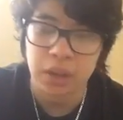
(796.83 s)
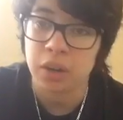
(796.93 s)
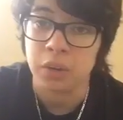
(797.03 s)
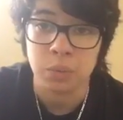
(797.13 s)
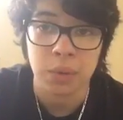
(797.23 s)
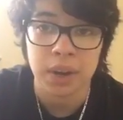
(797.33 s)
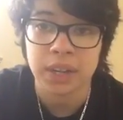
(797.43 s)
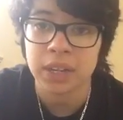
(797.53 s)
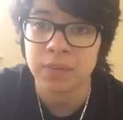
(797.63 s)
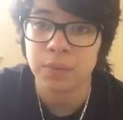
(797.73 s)
Are you
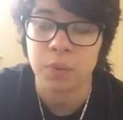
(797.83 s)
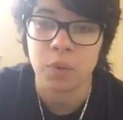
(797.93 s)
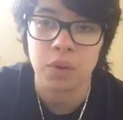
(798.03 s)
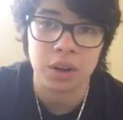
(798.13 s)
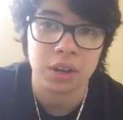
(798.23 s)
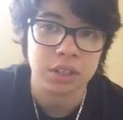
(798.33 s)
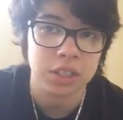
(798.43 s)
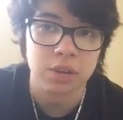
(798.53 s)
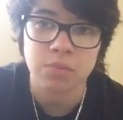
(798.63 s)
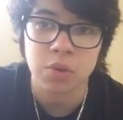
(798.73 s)
ready for
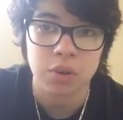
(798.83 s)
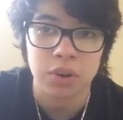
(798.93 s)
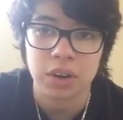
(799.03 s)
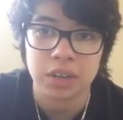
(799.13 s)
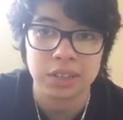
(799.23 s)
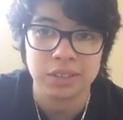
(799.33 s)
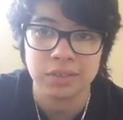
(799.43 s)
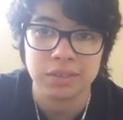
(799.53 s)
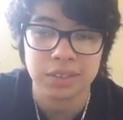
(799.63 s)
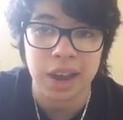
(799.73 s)
Job Corps? Are you
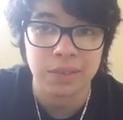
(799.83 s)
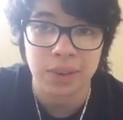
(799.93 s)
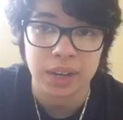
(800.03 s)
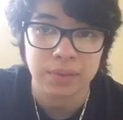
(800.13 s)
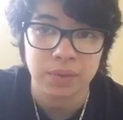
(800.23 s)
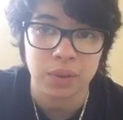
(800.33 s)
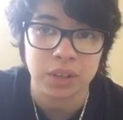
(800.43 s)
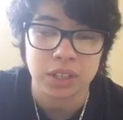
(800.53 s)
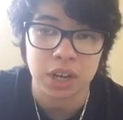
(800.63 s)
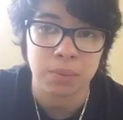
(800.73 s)
not ready
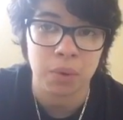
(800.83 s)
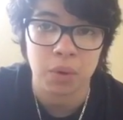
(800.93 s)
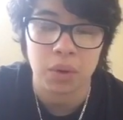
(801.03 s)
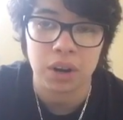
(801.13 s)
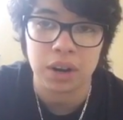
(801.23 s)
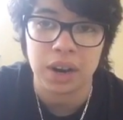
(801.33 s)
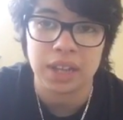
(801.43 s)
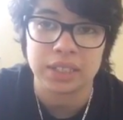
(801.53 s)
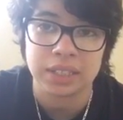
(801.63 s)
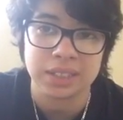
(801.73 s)
for Job Corps,
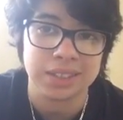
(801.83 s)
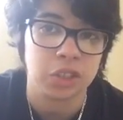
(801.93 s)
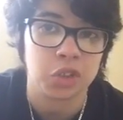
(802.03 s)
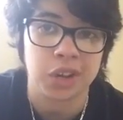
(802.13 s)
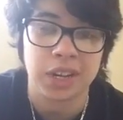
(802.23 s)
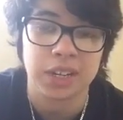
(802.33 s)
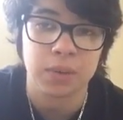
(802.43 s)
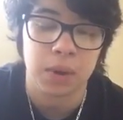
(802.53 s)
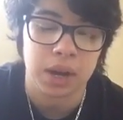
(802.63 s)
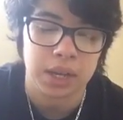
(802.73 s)
as in the training
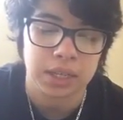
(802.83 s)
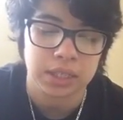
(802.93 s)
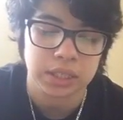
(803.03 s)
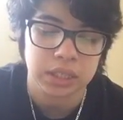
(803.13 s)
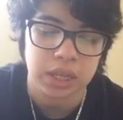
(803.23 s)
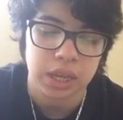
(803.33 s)
wise?